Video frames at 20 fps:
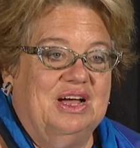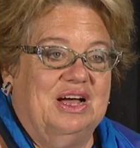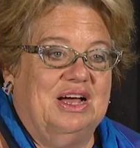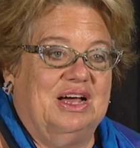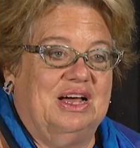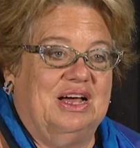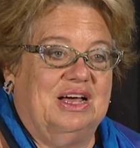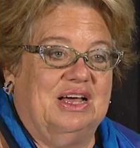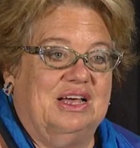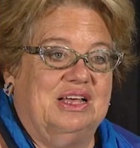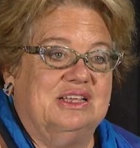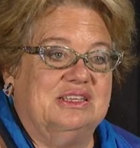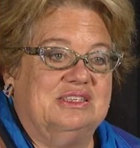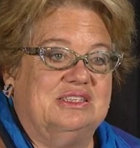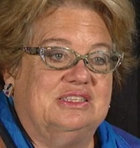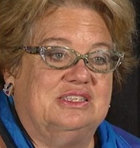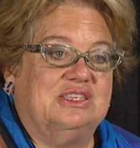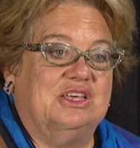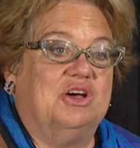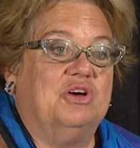
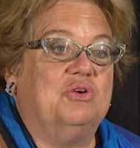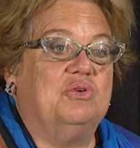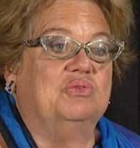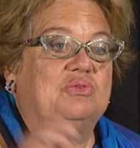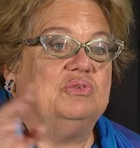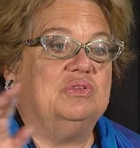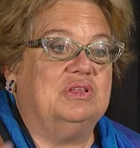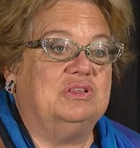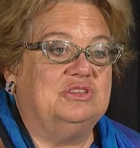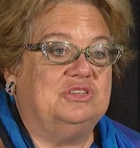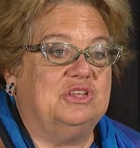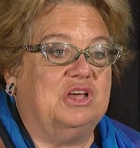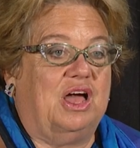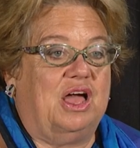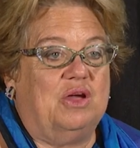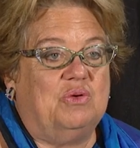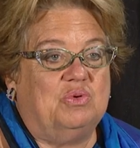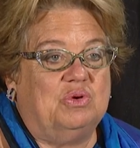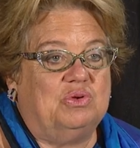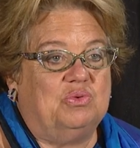
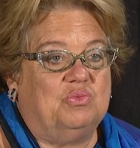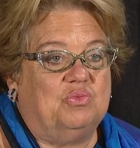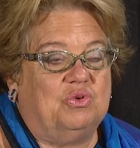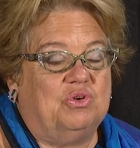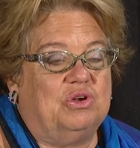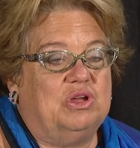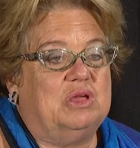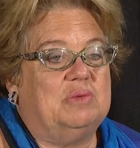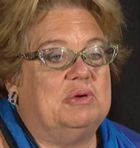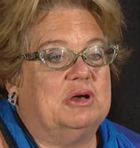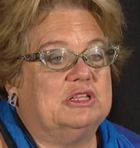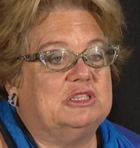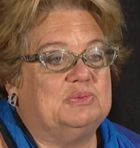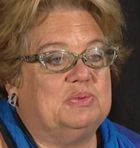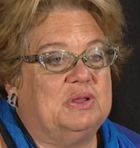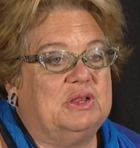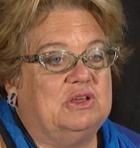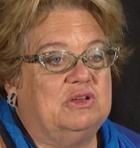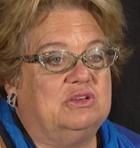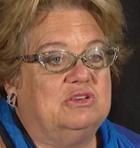I wouldn't worry about
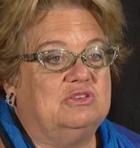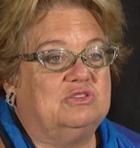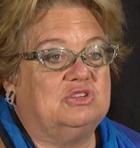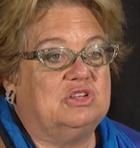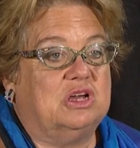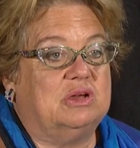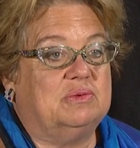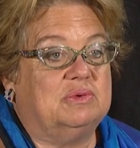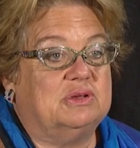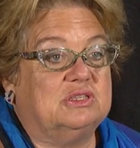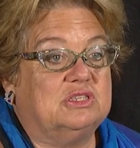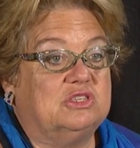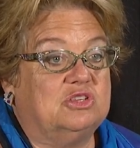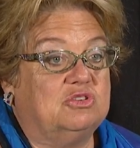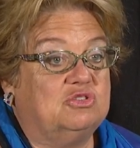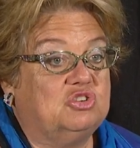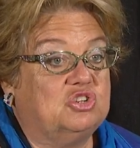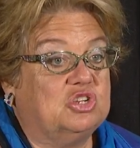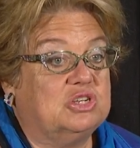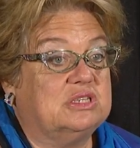spending all your time on
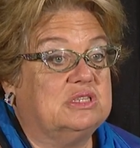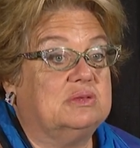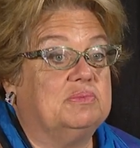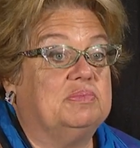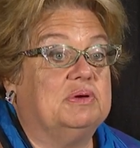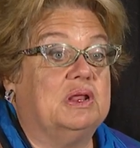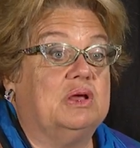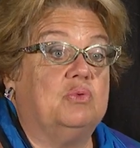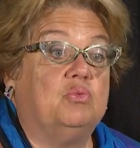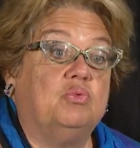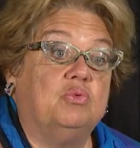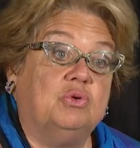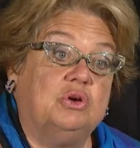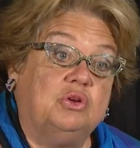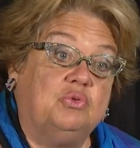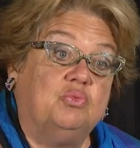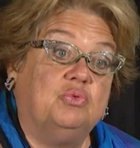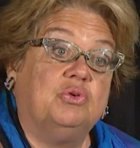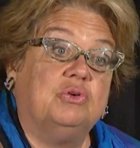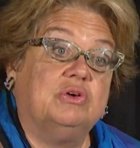socialism, but I
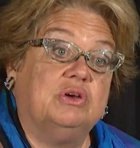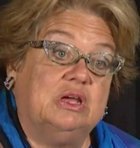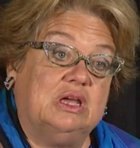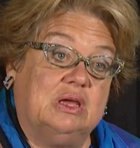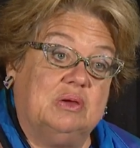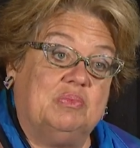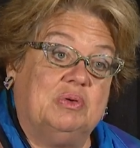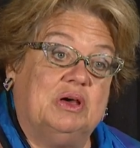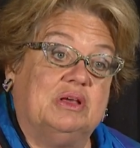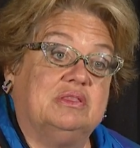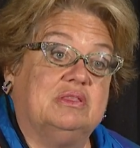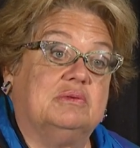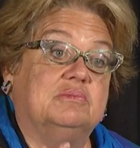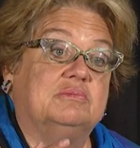would worry about the